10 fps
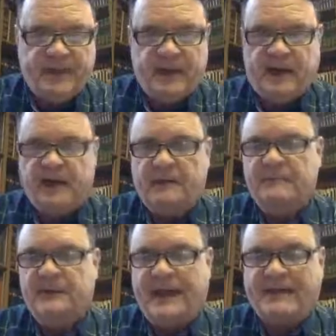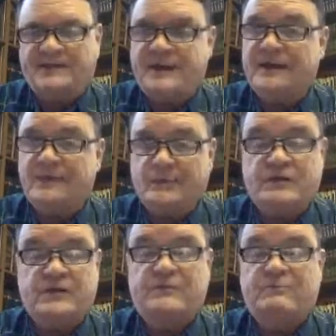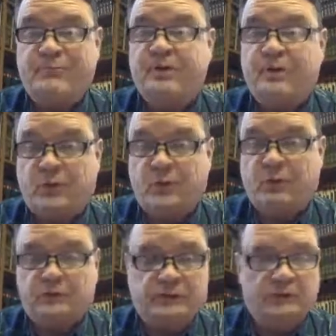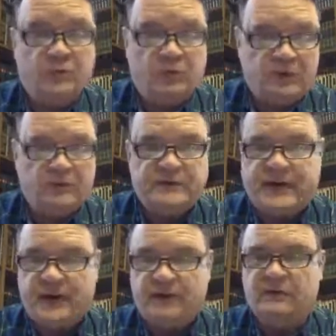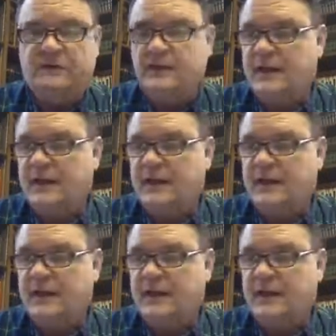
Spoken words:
Last night was just bitter cold. The wind was howling.